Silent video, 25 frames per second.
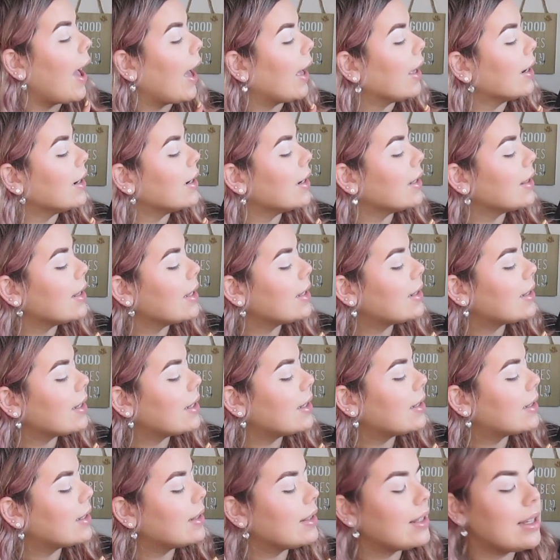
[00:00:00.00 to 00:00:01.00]
and this
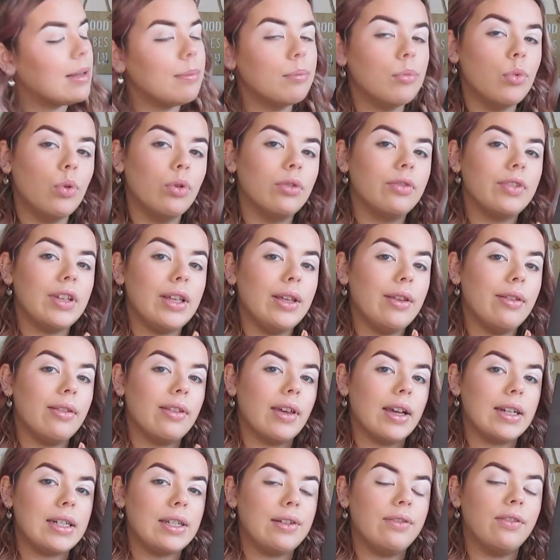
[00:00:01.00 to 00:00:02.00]
is the Morphe
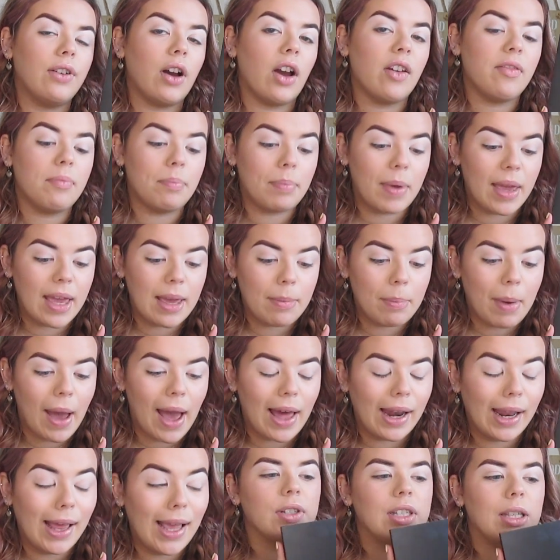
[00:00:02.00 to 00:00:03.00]
35B
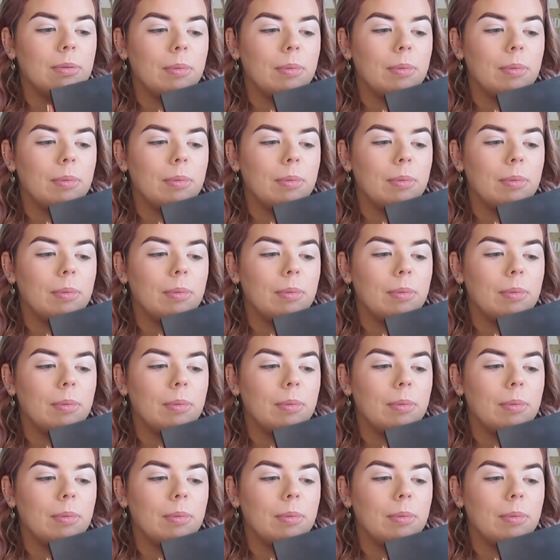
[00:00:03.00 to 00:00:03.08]
palette.